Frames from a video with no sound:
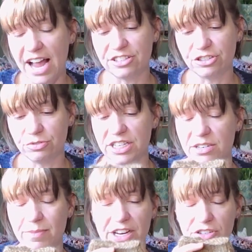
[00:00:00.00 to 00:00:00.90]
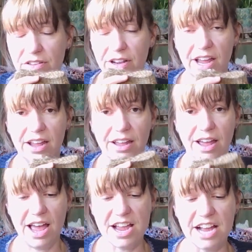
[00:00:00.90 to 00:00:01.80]
I do need to make sure that
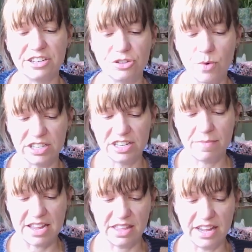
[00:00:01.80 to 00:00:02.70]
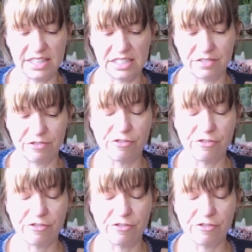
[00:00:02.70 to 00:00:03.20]
I do want to make this